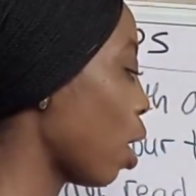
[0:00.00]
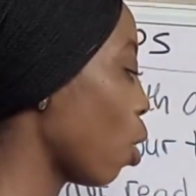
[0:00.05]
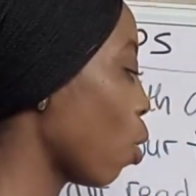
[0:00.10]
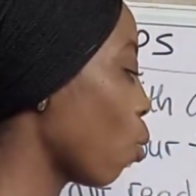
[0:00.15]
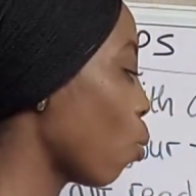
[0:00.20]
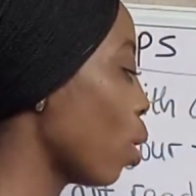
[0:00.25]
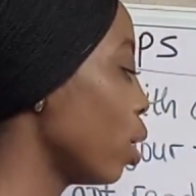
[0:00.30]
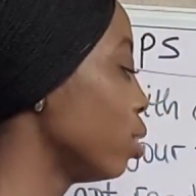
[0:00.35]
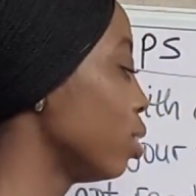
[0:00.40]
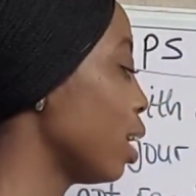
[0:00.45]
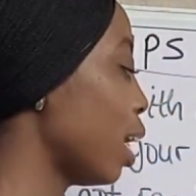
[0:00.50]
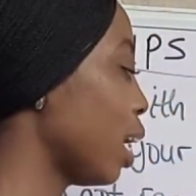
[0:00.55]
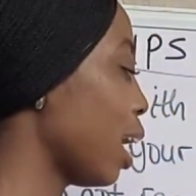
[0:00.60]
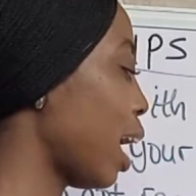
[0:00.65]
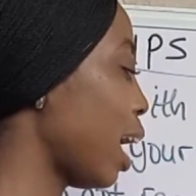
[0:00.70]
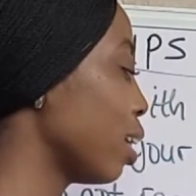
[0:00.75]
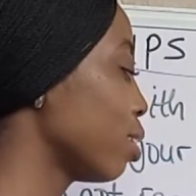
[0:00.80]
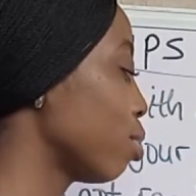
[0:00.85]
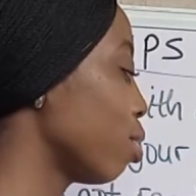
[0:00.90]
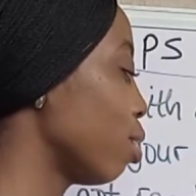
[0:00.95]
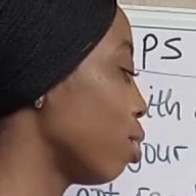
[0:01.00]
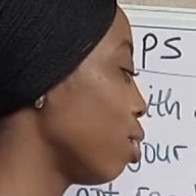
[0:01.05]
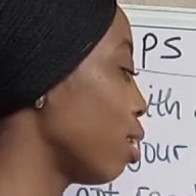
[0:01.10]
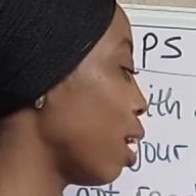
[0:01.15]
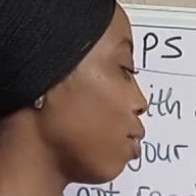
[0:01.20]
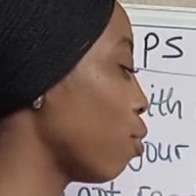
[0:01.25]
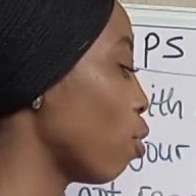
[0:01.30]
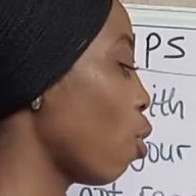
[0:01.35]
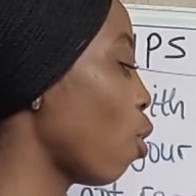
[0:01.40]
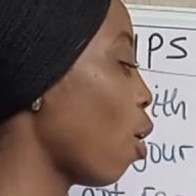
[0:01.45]
When you see an accent
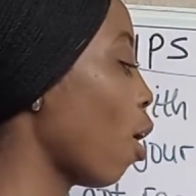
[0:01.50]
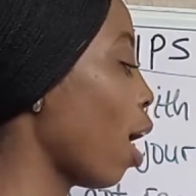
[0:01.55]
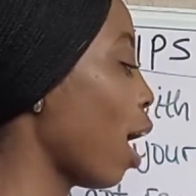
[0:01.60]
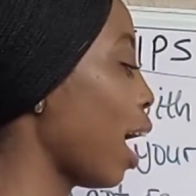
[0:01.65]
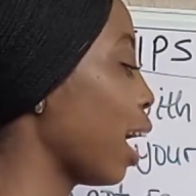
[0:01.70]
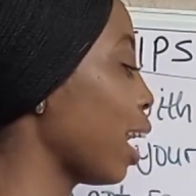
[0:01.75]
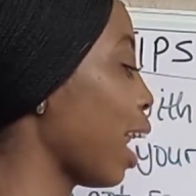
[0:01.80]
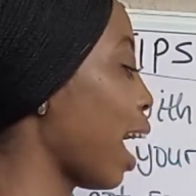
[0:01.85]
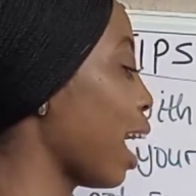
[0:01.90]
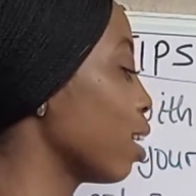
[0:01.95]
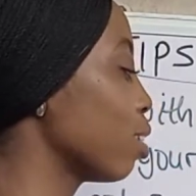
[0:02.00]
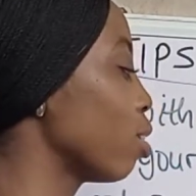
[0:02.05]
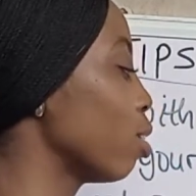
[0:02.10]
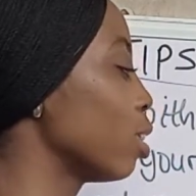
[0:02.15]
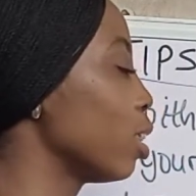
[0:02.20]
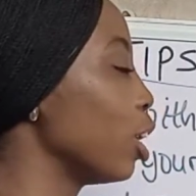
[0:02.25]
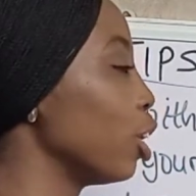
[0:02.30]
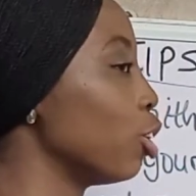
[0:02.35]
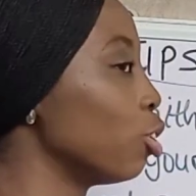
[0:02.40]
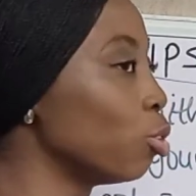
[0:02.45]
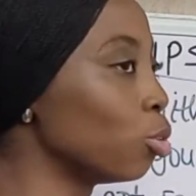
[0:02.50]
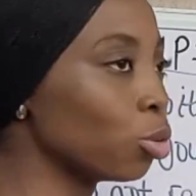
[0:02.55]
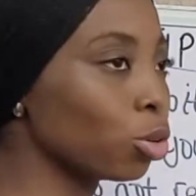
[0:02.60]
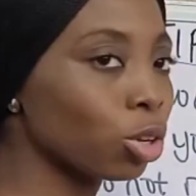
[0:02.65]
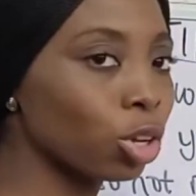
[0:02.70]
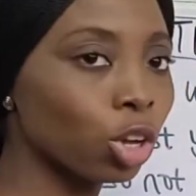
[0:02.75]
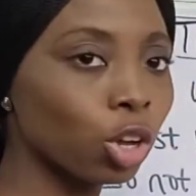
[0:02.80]
graph or an accent aigu,